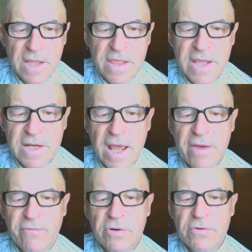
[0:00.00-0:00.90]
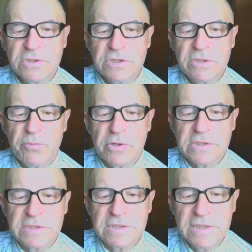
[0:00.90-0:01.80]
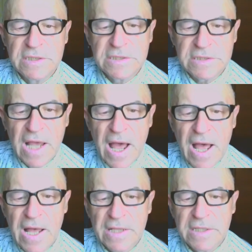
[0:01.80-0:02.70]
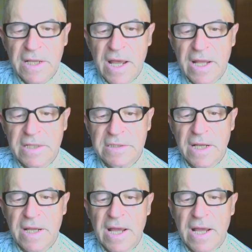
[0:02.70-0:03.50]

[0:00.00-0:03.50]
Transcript: then evolution proceeds at an